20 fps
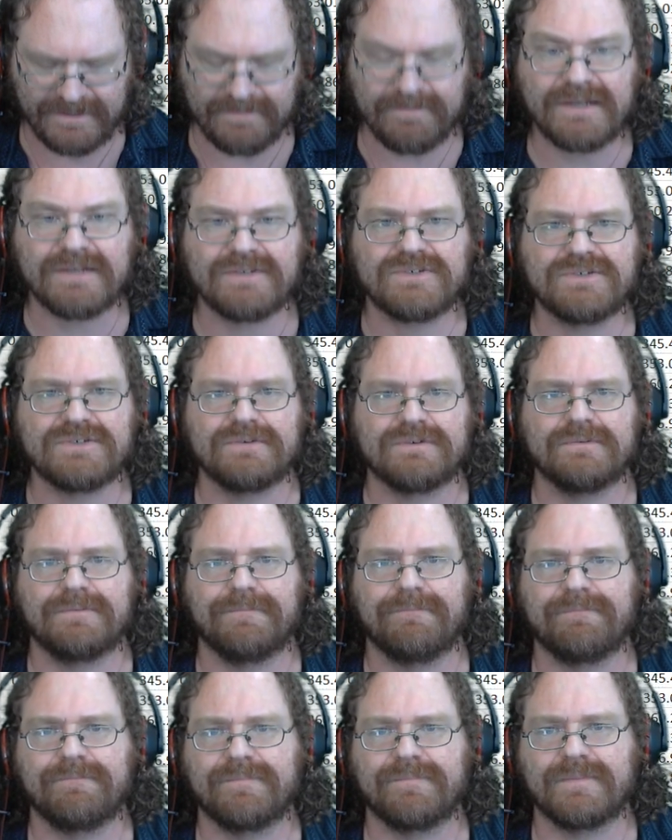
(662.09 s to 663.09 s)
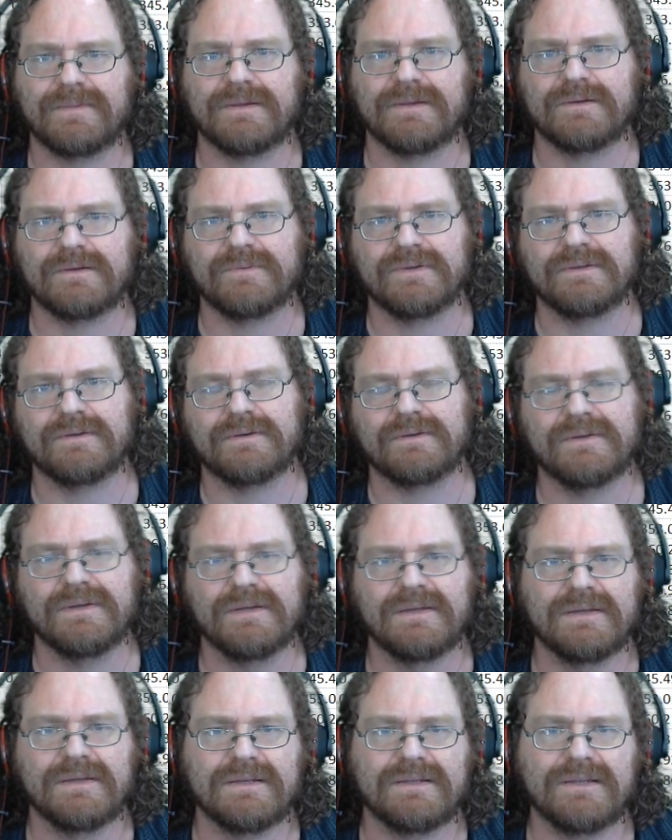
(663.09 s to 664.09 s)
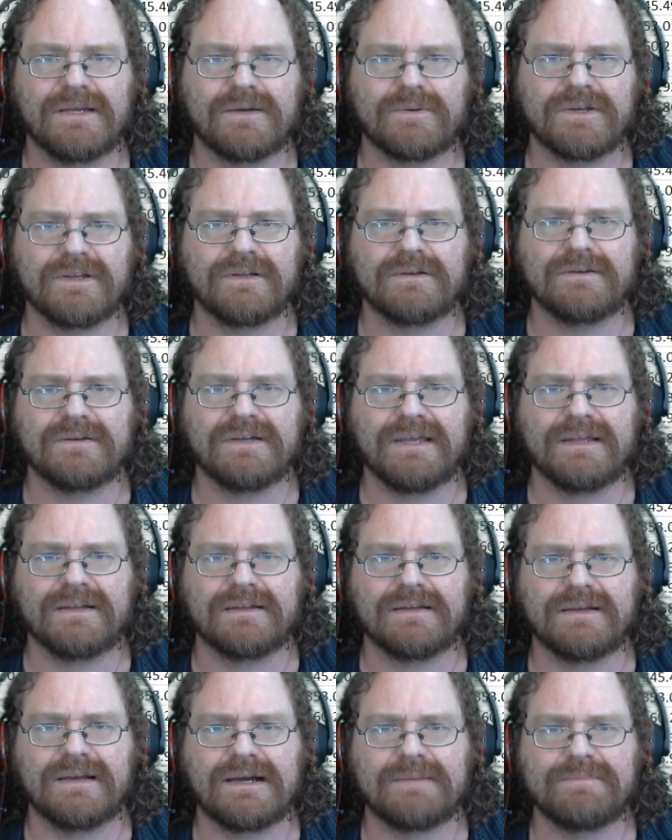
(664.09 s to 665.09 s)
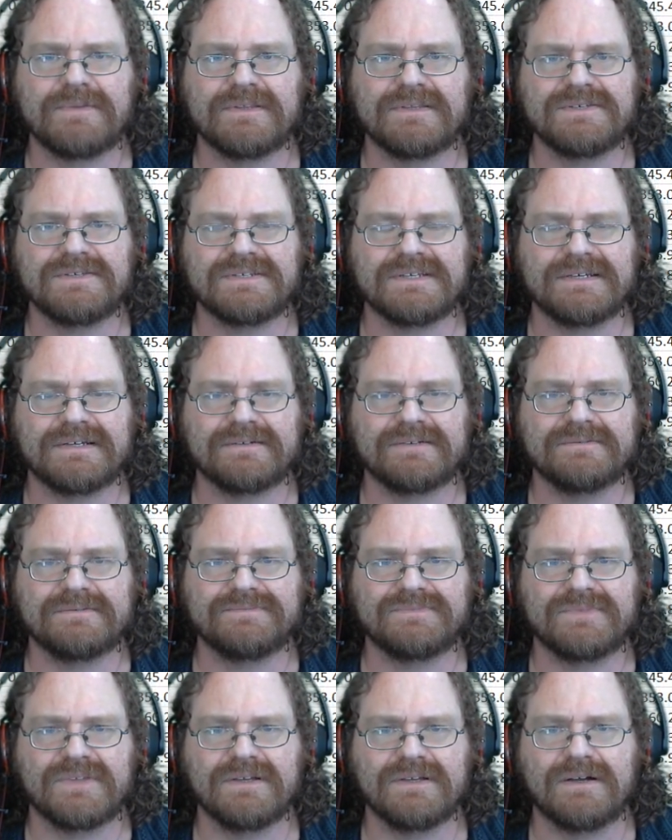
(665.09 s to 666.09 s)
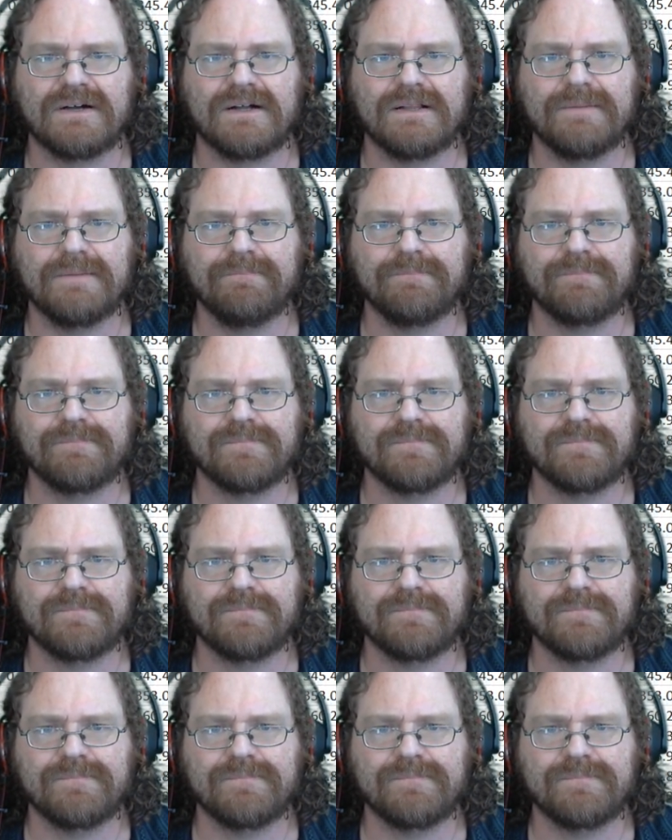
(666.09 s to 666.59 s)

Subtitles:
by 2. There we go. Now we're going to go ahead and copy this down the column,